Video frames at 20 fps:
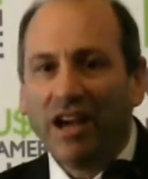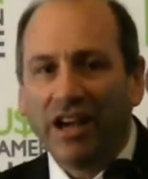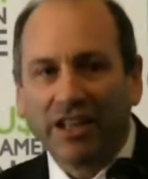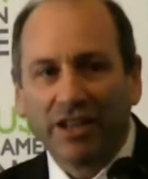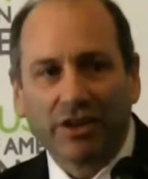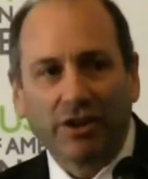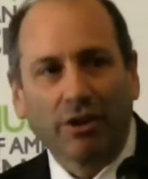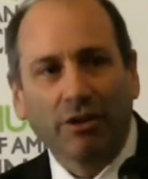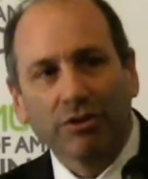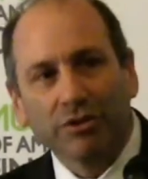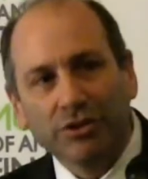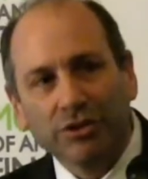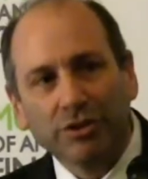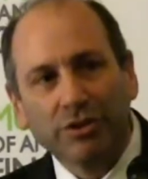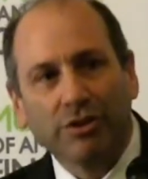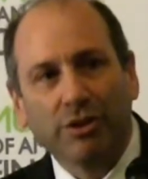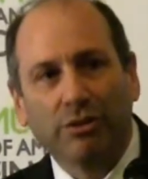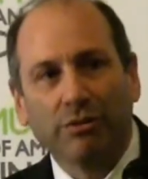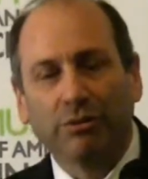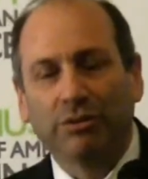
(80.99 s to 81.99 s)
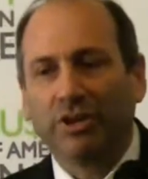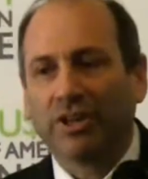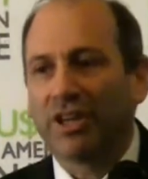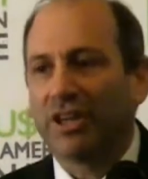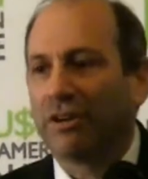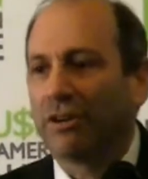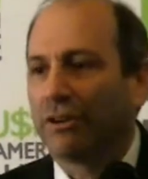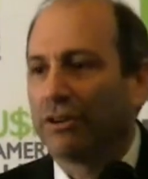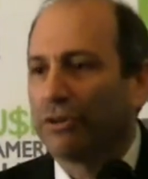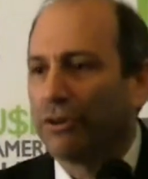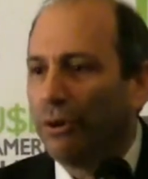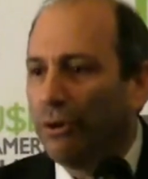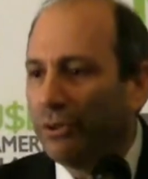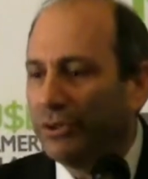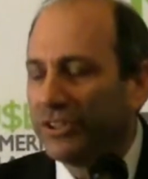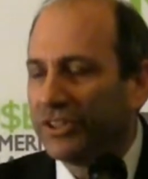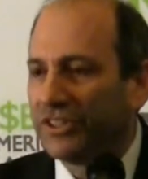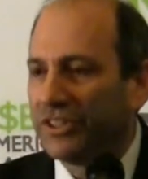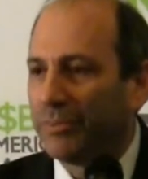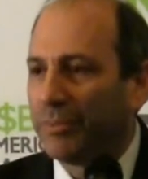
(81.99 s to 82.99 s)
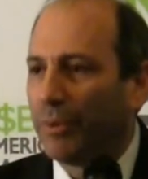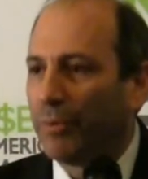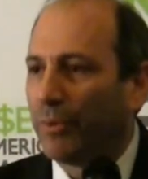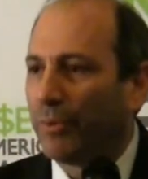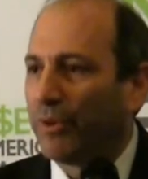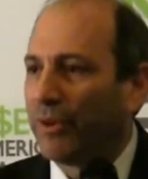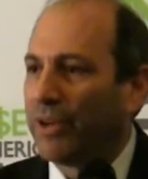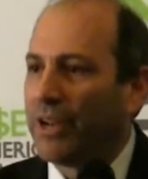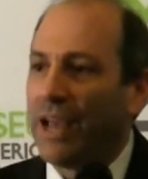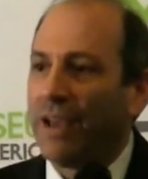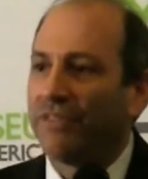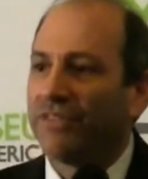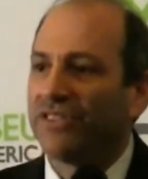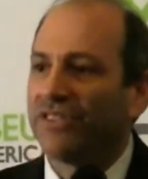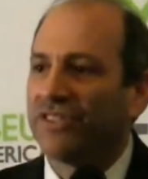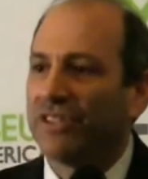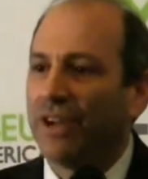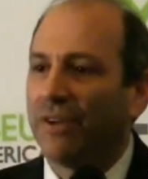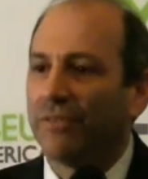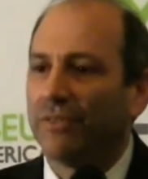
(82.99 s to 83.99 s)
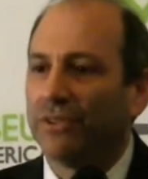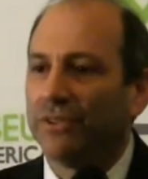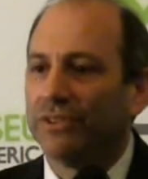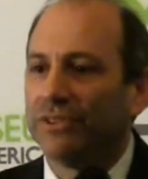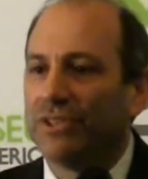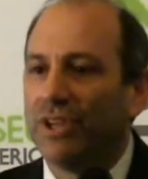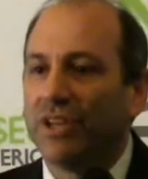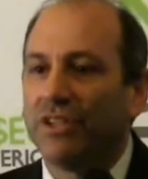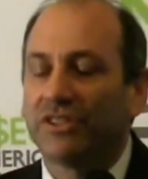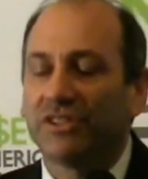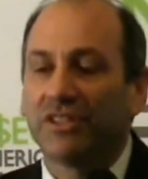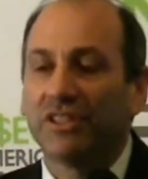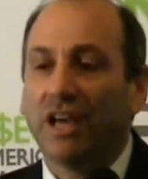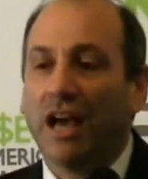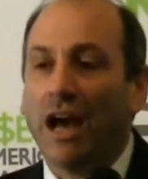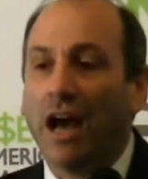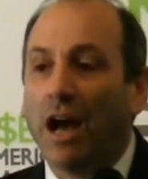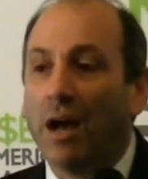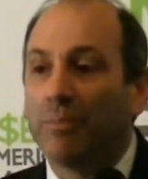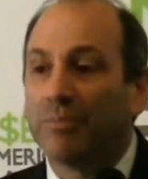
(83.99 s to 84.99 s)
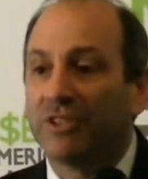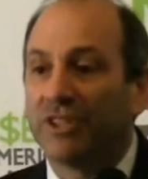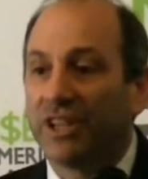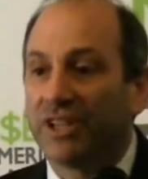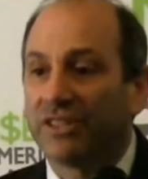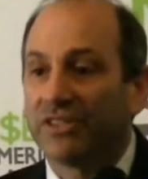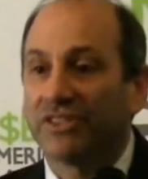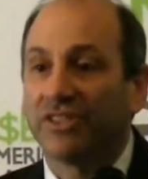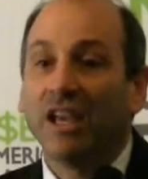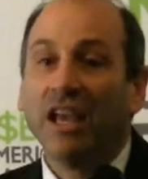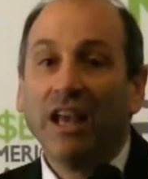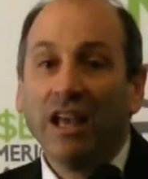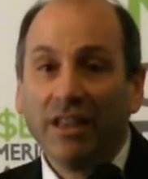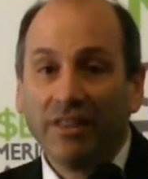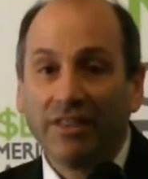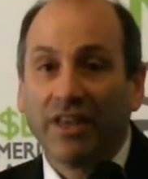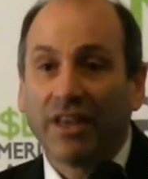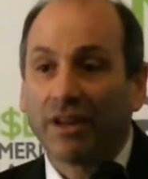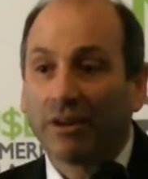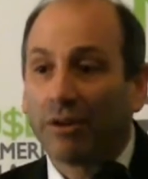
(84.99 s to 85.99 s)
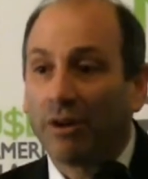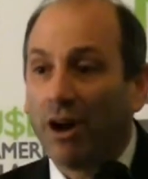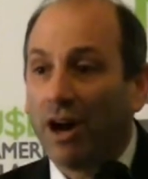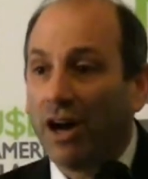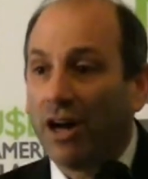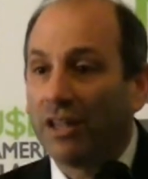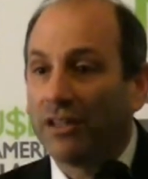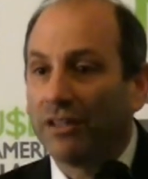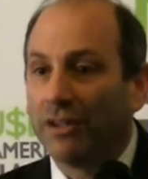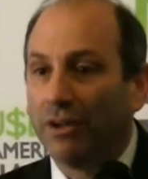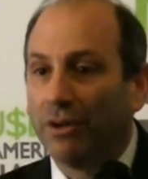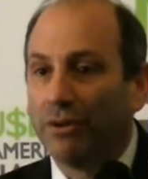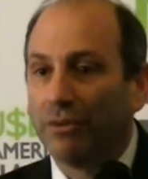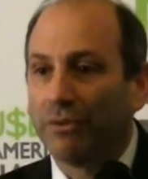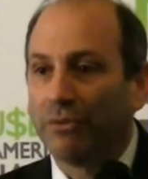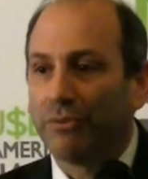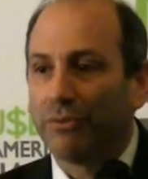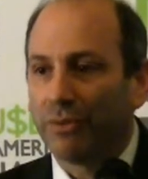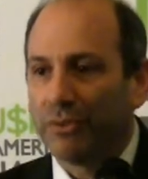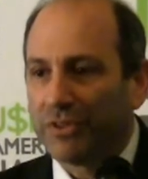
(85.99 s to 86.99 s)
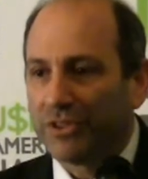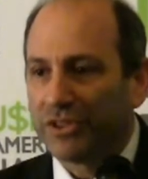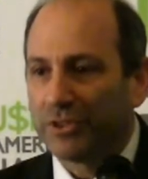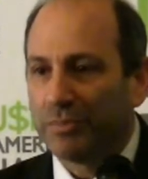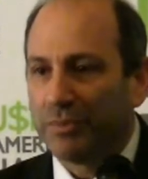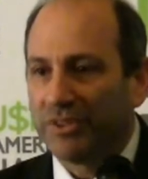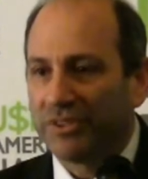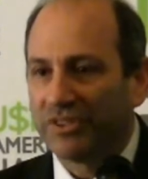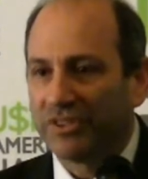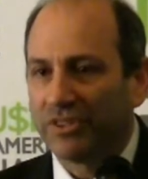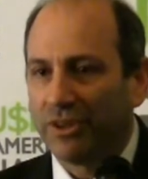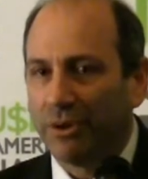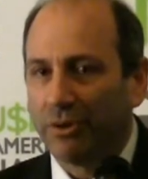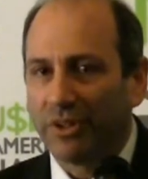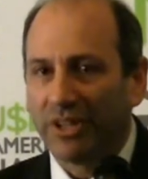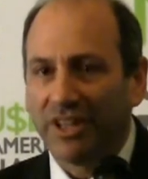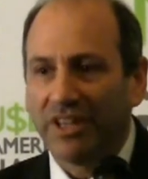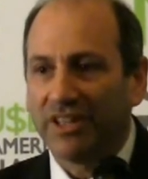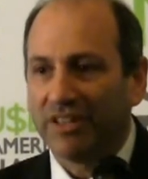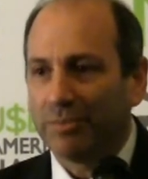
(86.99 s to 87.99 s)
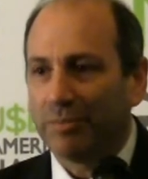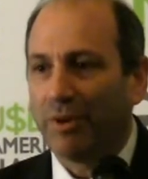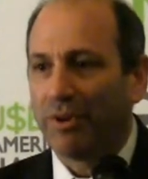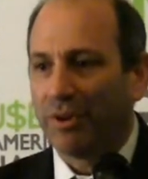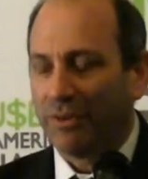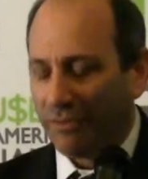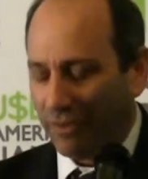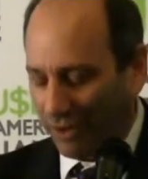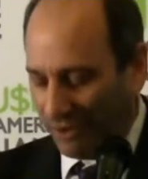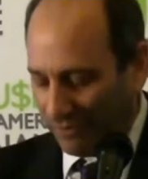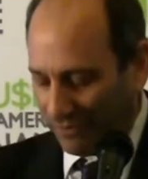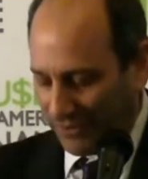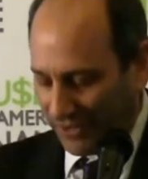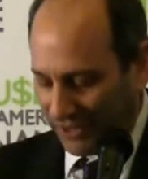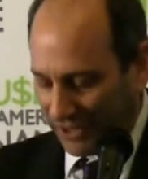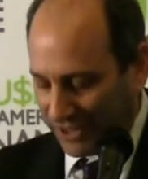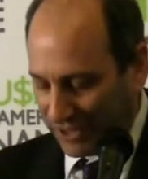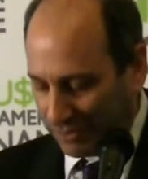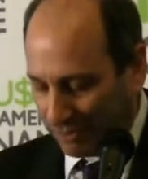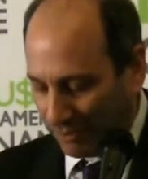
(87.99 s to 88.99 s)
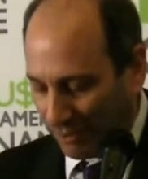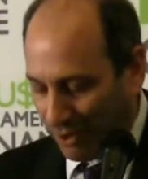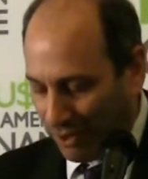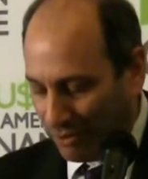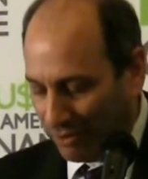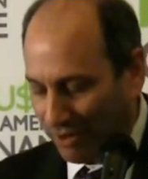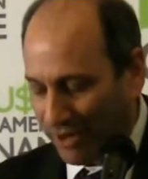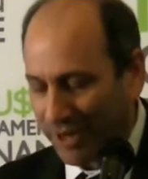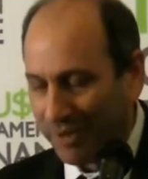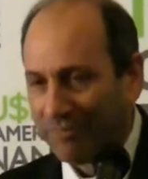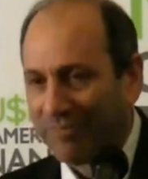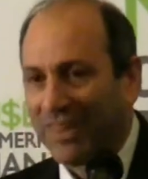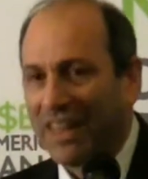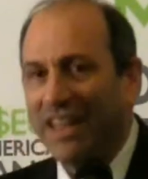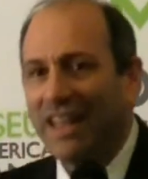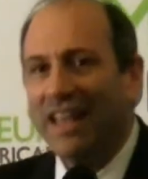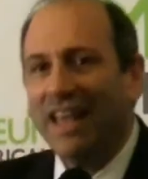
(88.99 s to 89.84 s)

I encourage you to go look at our gold exhibit where we have several dozen objects that are on loan from the Smithsonian as part of our affiliates program.